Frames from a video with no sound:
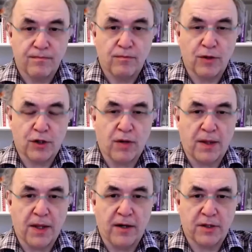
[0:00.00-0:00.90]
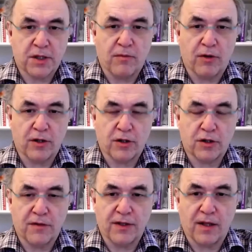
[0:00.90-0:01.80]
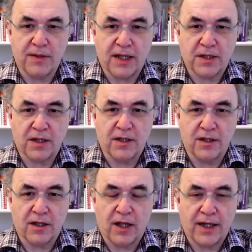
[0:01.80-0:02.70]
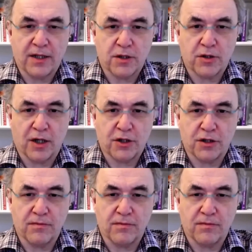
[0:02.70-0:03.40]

right there is somewhat non-trivial. I mean, that's a Gödel-like construction.